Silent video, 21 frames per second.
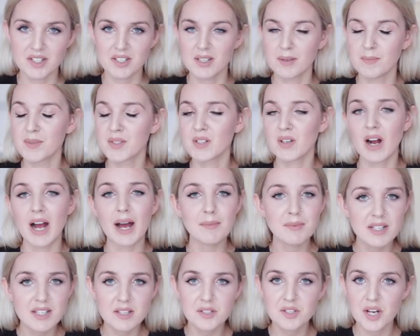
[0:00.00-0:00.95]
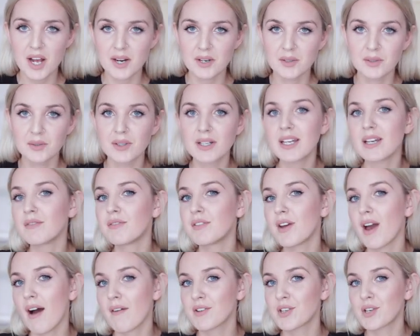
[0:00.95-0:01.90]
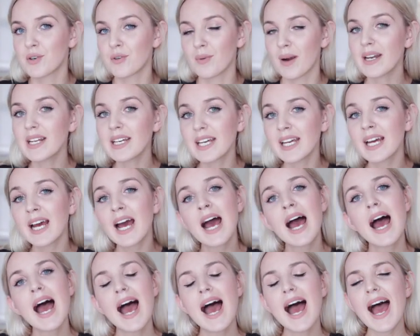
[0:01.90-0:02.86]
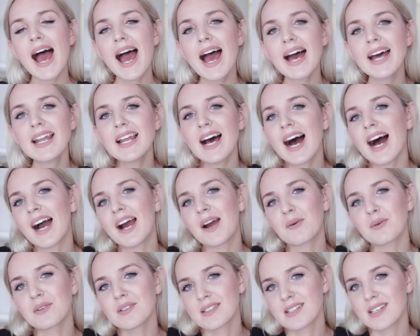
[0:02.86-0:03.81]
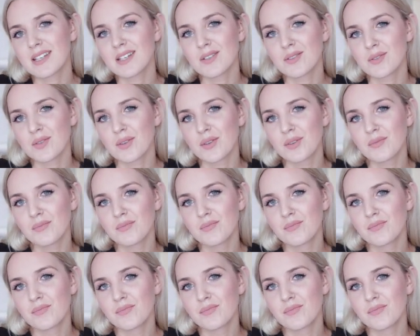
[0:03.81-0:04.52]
Subscribe to this channel if you haven't already, and I will see you soon.